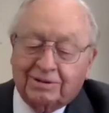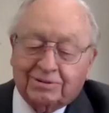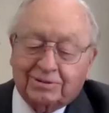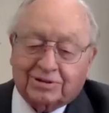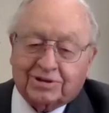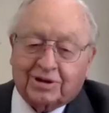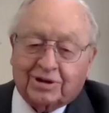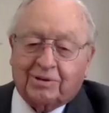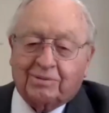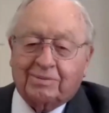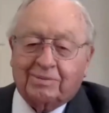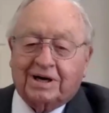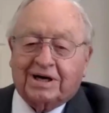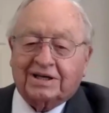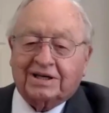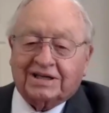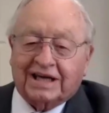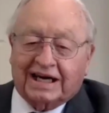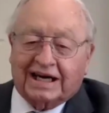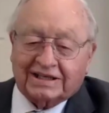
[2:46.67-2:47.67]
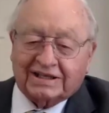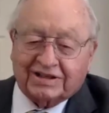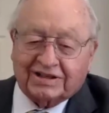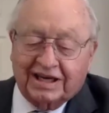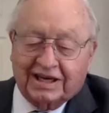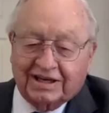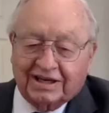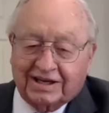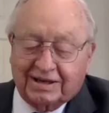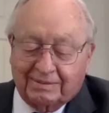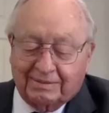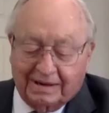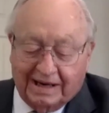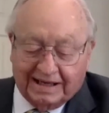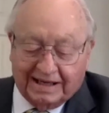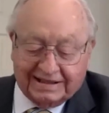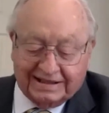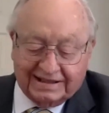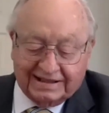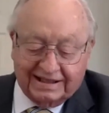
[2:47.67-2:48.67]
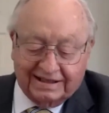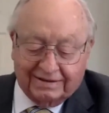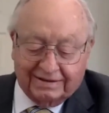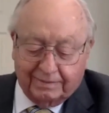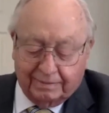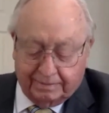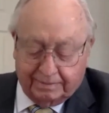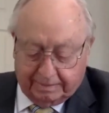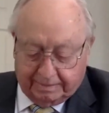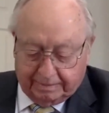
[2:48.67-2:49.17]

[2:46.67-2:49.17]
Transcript: you so much, I said to myself,